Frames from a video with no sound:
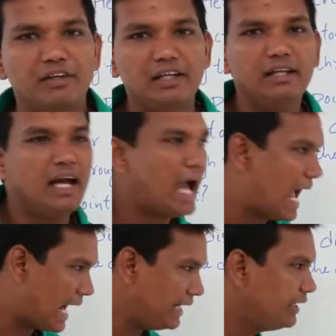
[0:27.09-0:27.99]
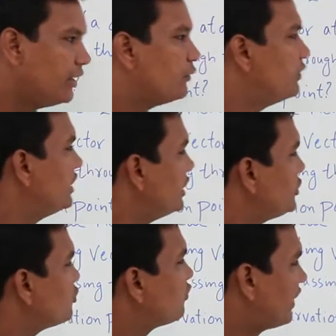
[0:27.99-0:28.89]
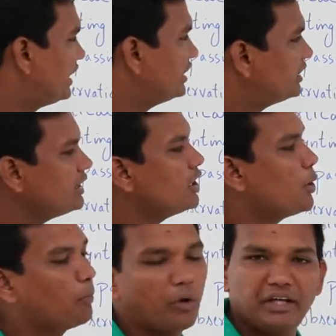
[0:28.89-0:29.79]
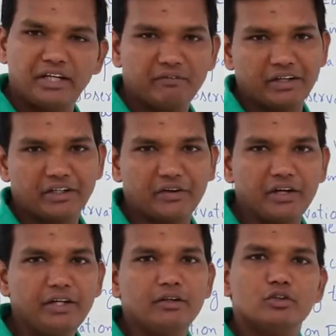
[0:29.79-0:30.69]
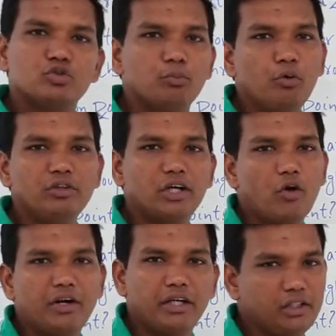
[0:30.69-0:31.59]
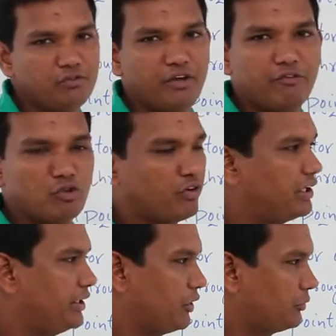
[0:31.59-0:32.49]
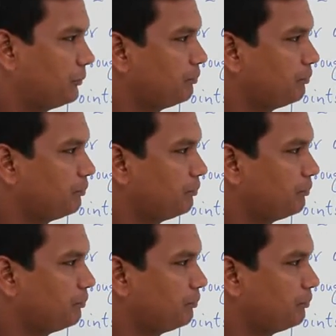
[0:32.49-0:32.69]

field and we need to find the Poynting vector right. So both the quantities we have to find it out.